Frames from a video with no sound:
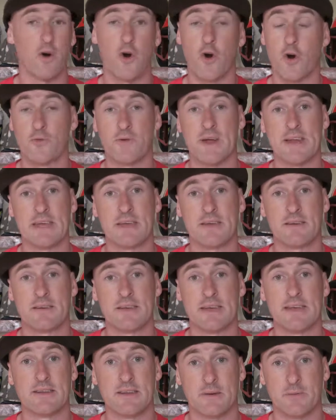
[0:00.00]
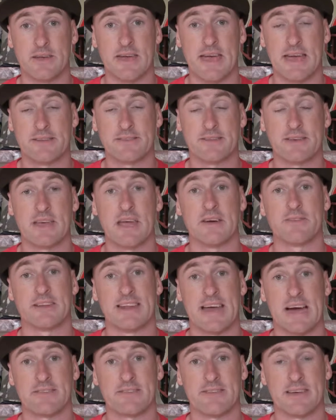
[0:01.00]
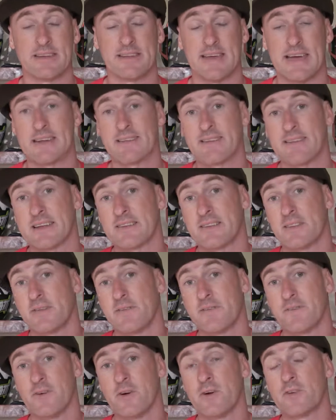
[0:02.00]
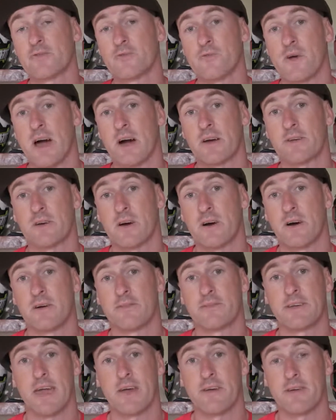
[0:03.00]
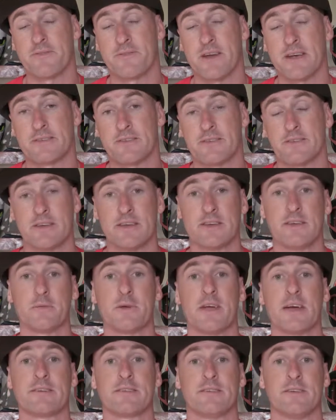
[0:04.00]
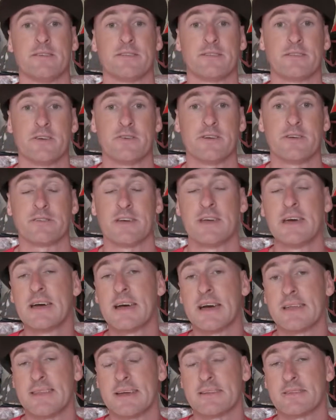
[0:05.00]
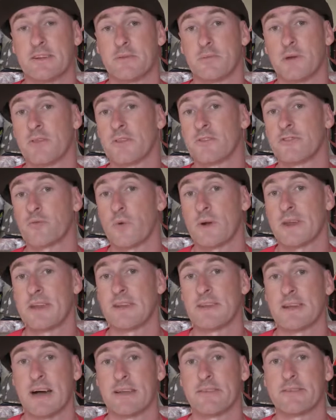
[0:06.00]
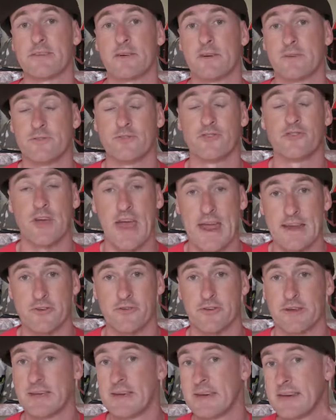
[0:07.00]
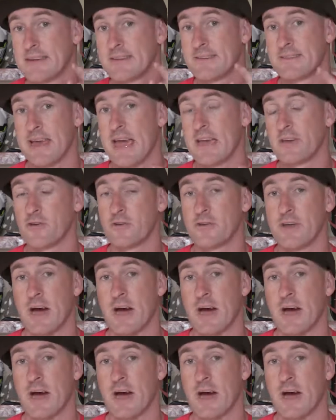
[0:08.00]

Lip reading: Already EWXC have announced their dates. That's the first round of Gary Franks' EWXC series, and that's going to be on the 29th of January. Tag your